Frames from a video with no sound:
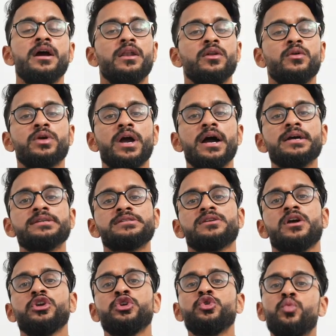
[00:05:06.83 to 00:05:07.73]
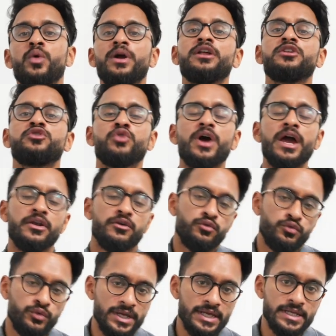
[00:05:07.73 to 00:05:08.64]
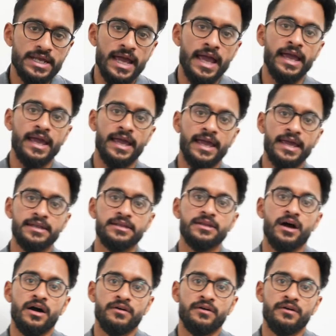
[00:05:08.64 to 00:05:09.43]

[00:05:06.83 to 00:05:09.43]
Look guys, you want to try and read ahead